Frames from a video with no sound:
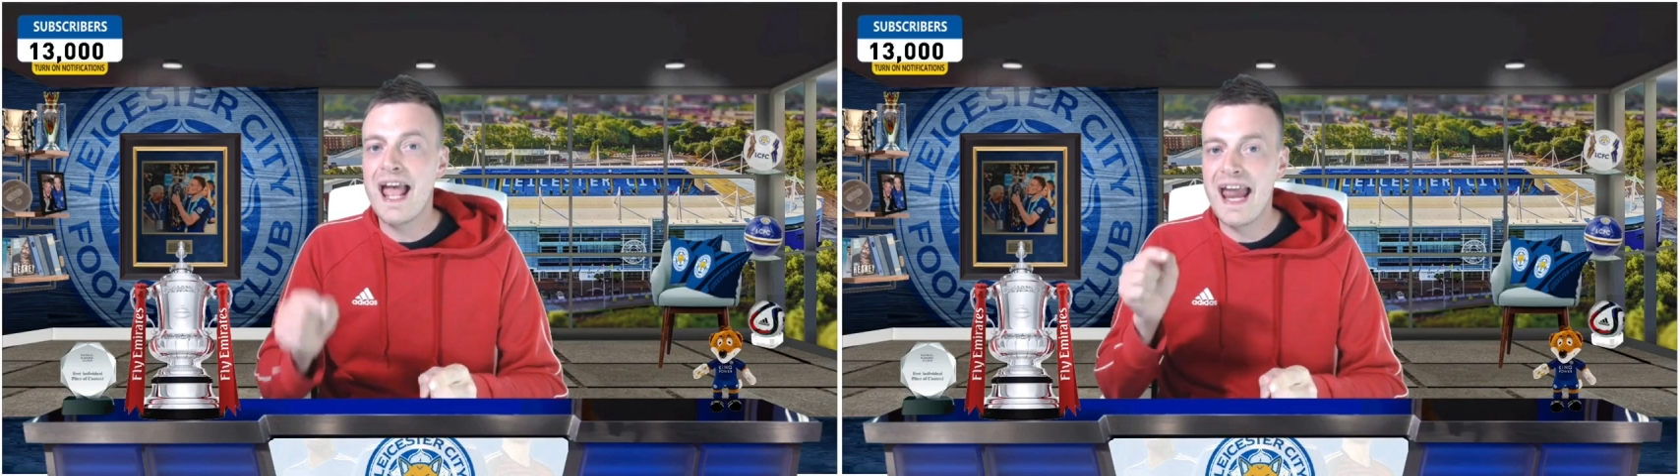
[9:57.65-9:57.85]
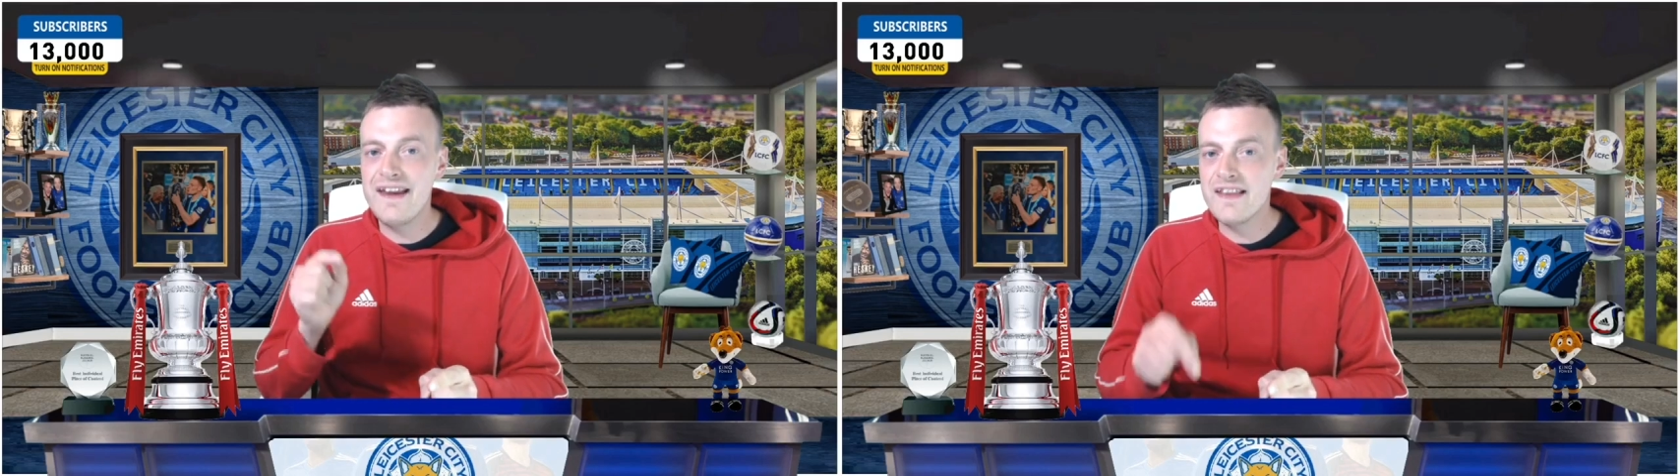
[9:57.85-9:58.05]

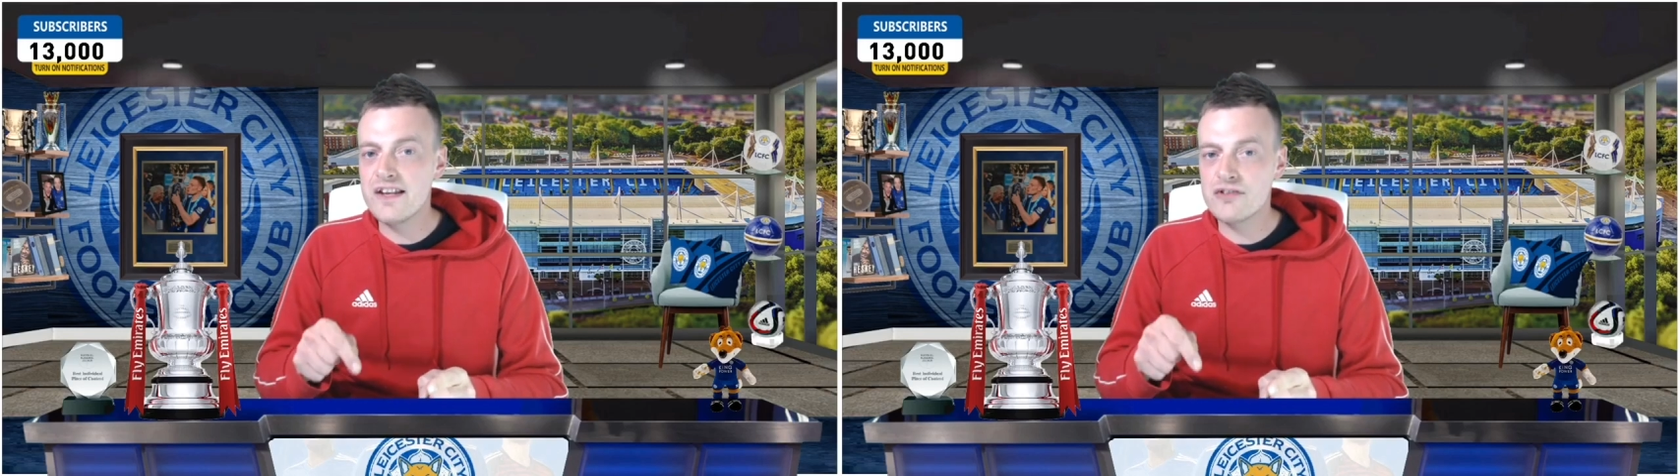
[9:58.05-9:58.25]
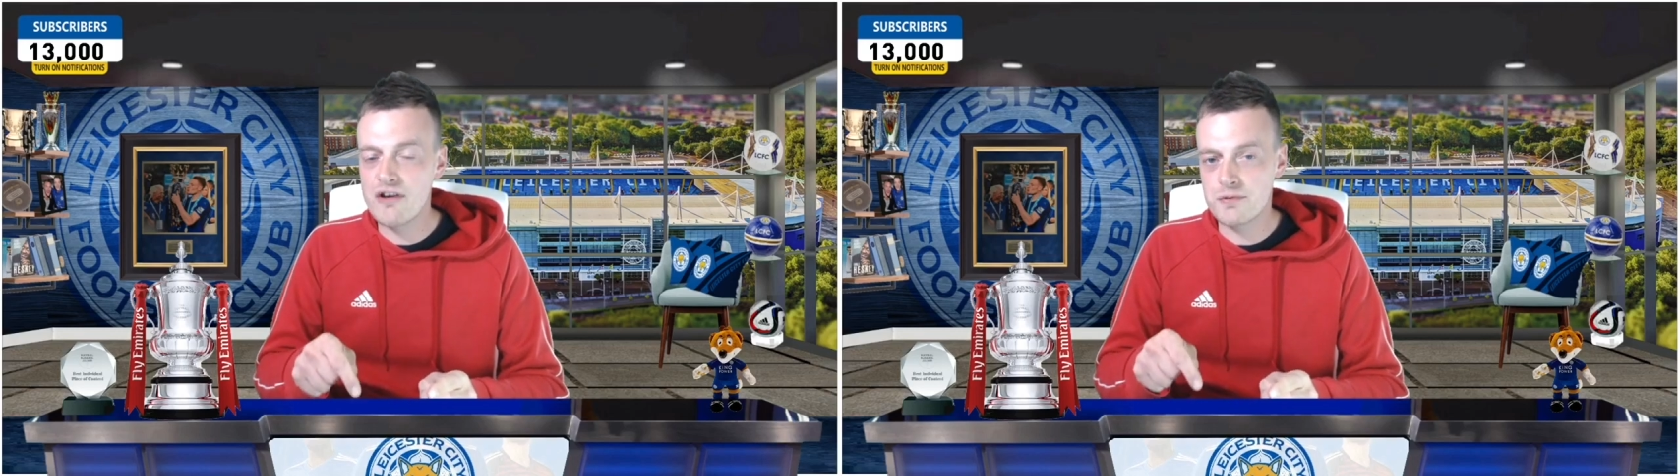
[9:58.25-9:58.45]
in the
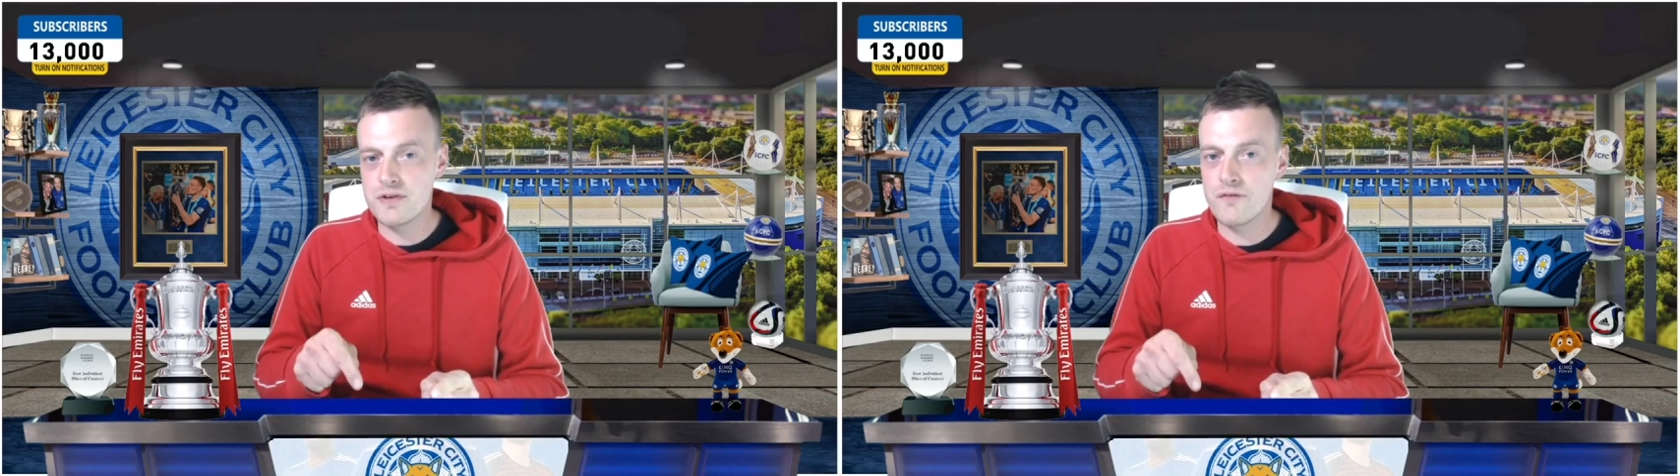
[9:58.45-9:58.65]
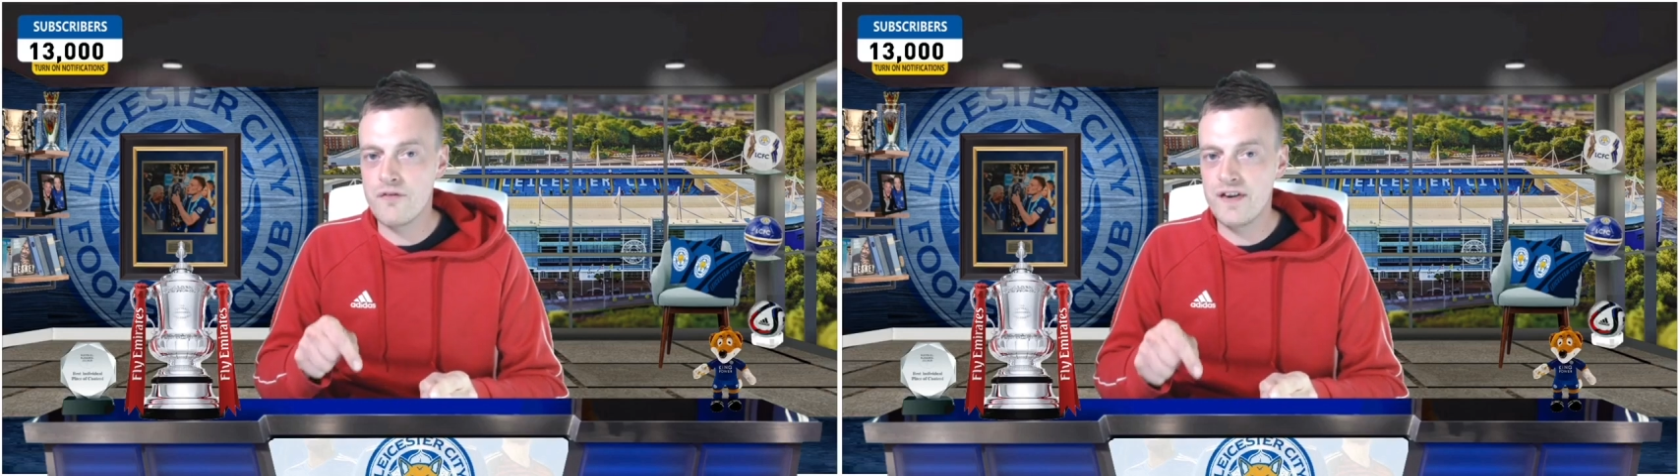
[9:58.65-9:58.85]
description
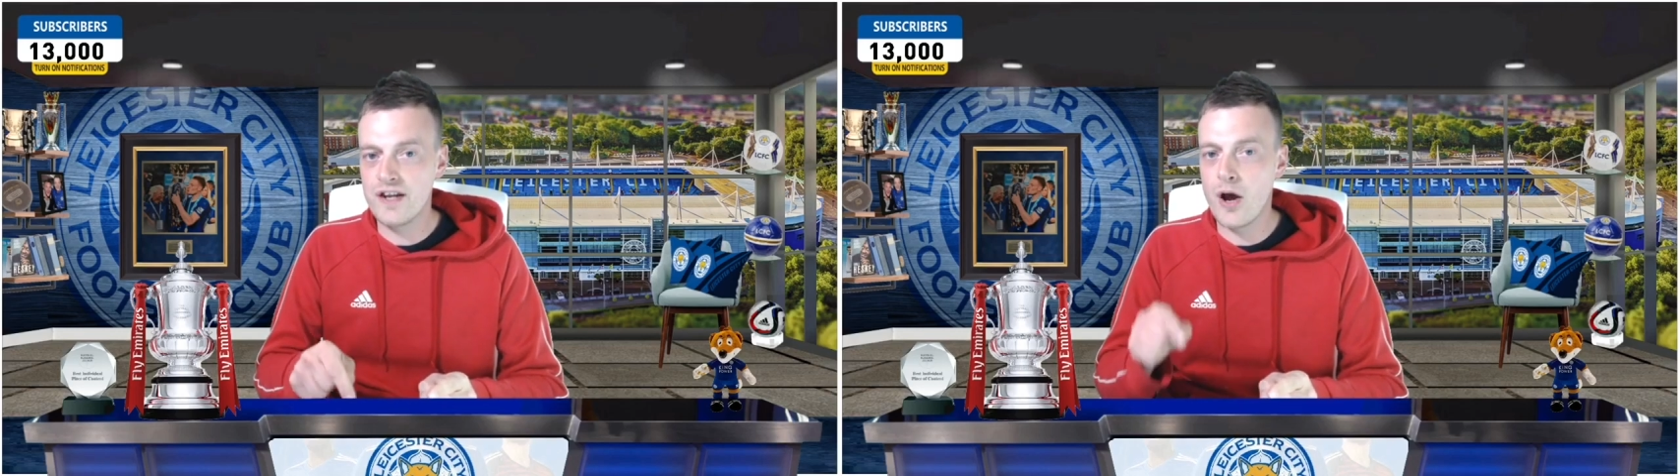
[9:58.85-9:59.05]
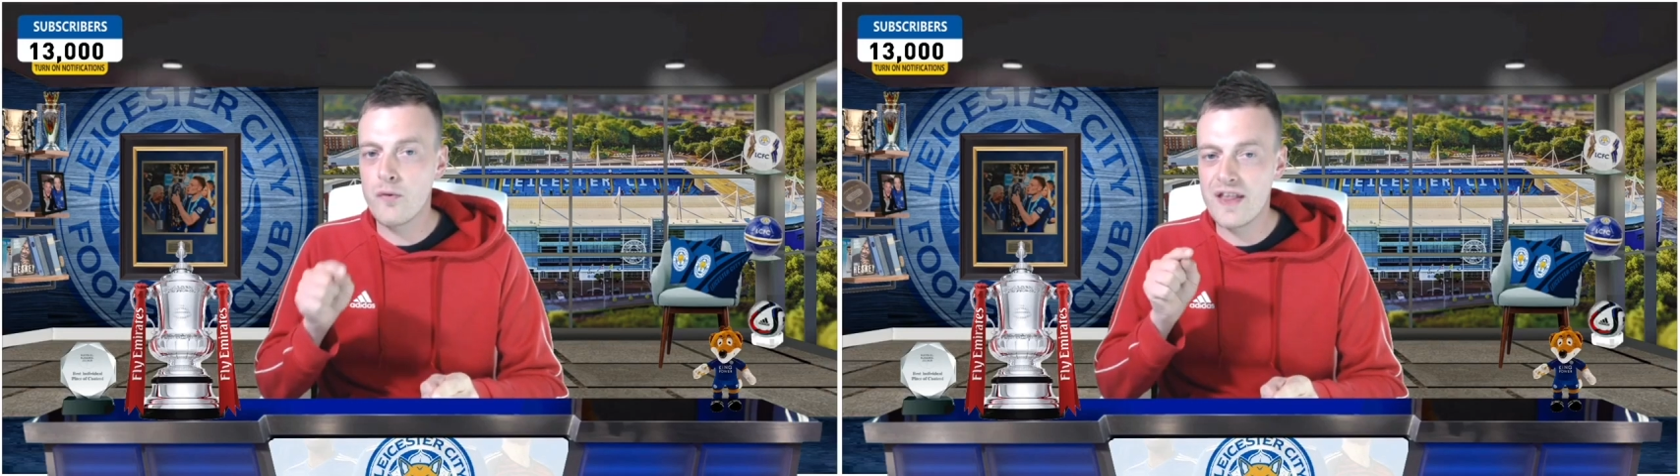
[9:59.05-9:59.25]
of the
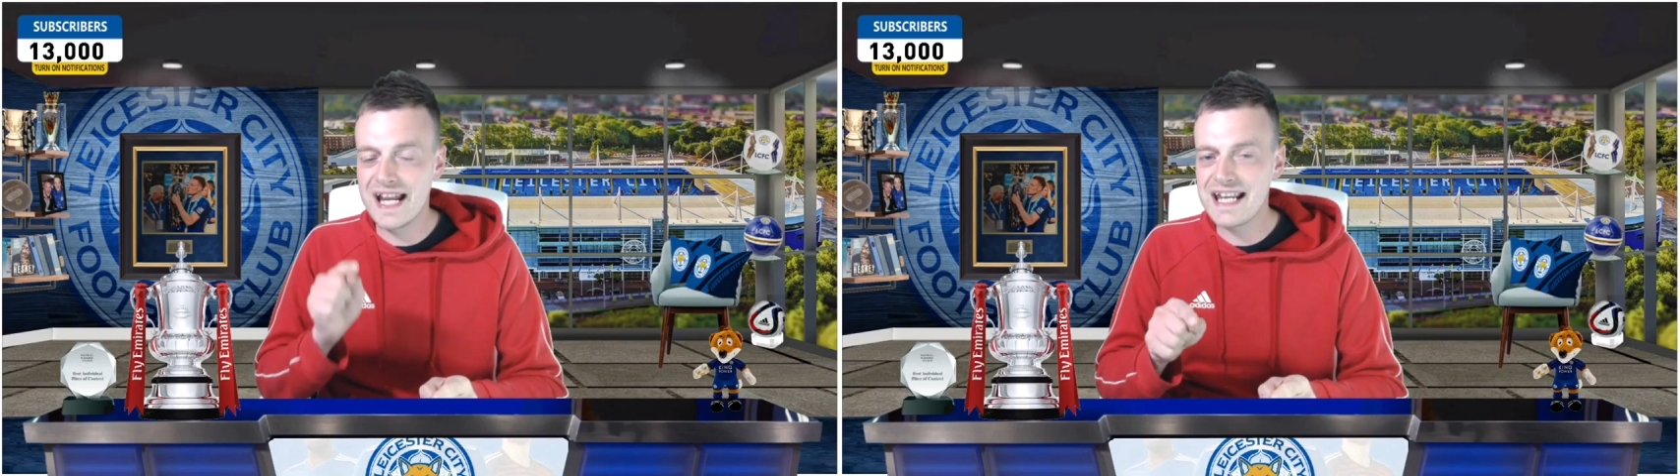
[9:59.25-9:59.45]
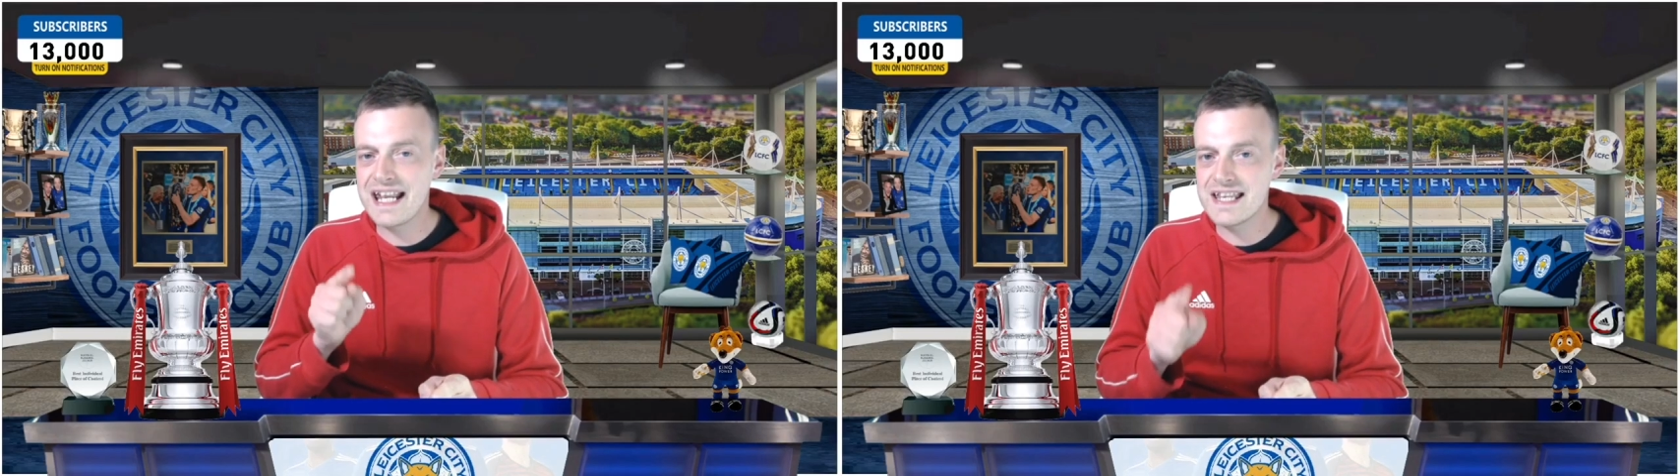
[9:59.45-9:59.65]
video. The
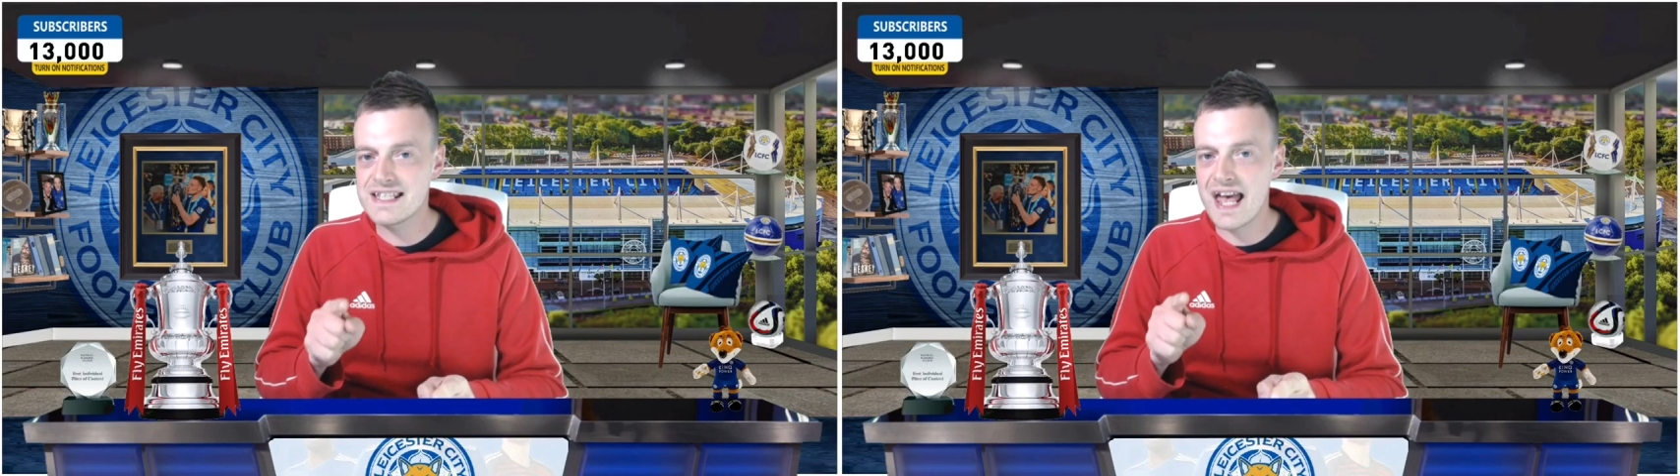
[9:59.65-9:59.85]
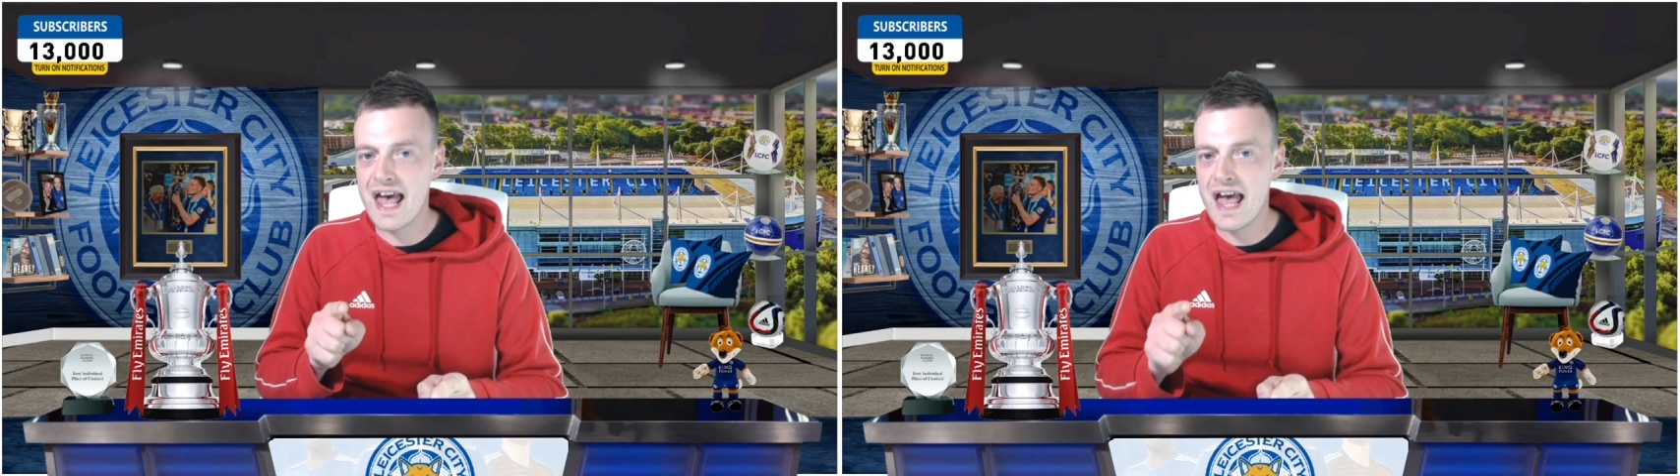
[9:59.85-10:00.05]
link is
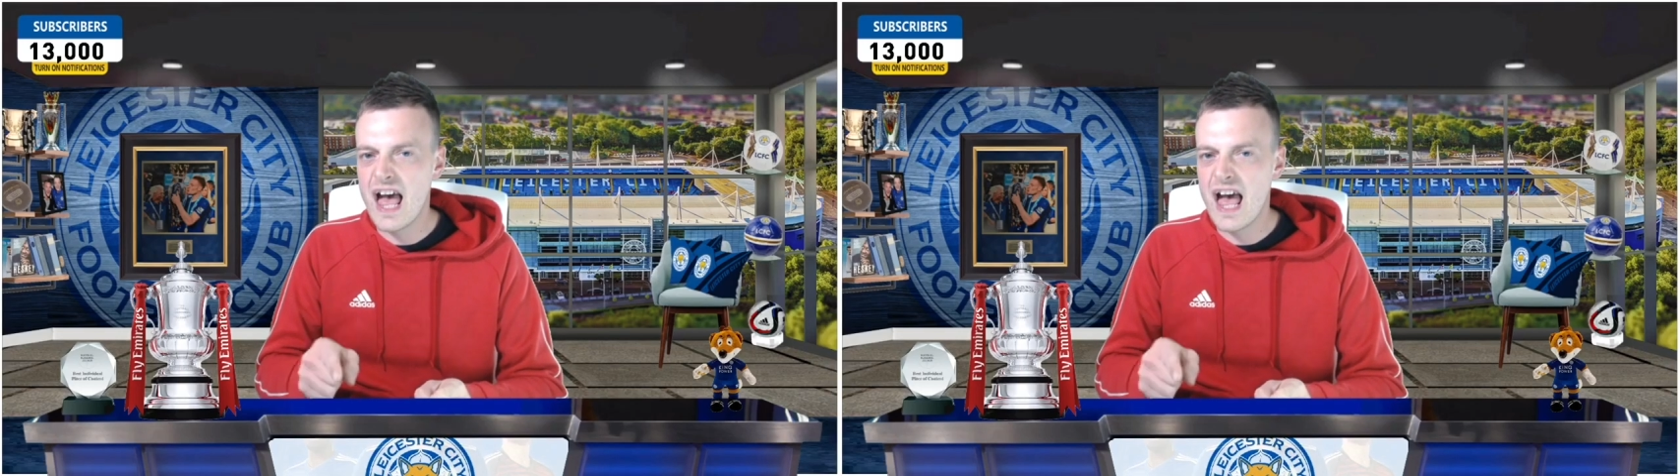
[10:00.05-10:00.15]
there.